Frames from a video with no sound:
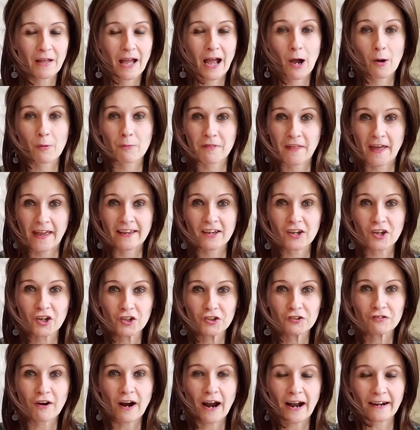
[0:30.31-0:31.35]
how they're
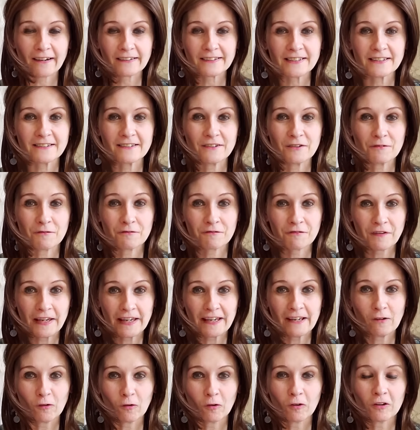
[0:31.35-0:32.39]
going to act and
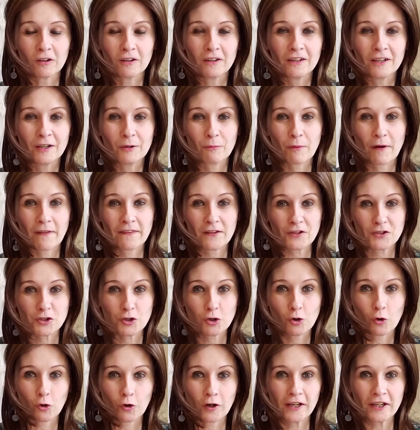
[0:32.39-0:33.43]
feel when they're
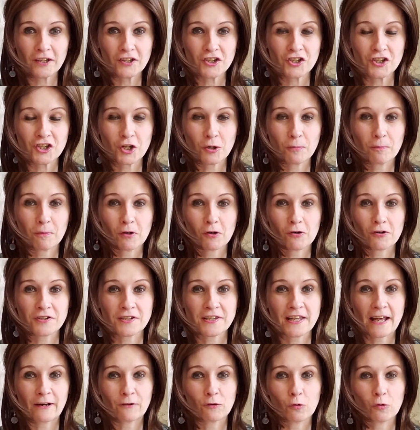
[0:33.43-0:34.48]
talking to you because
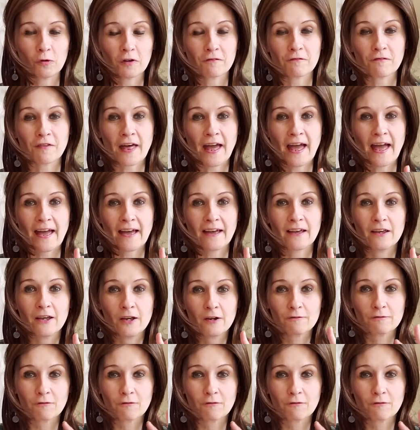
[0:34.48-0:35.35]
then all of their